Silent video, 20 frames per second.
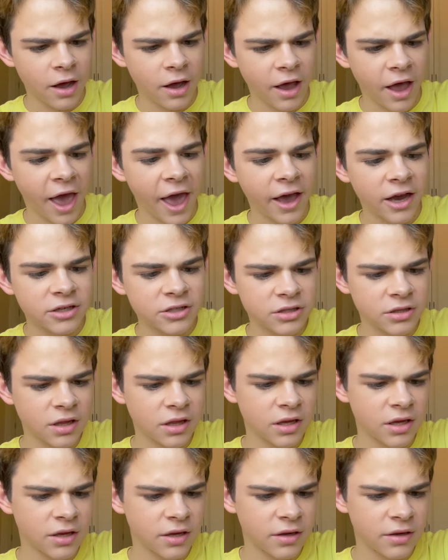
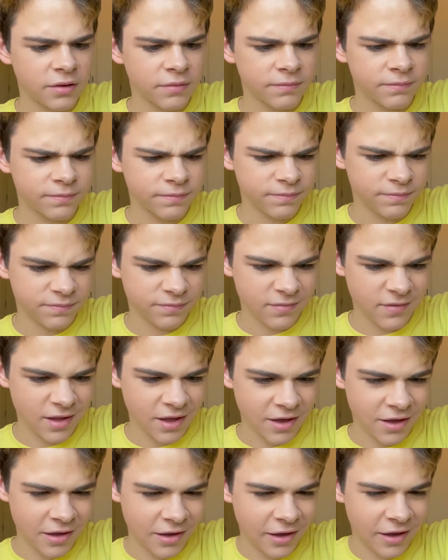Actually,
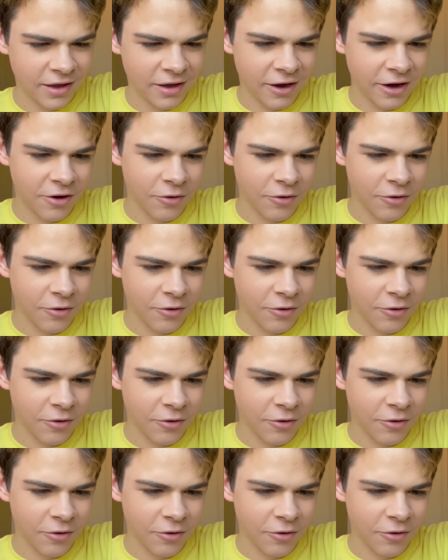I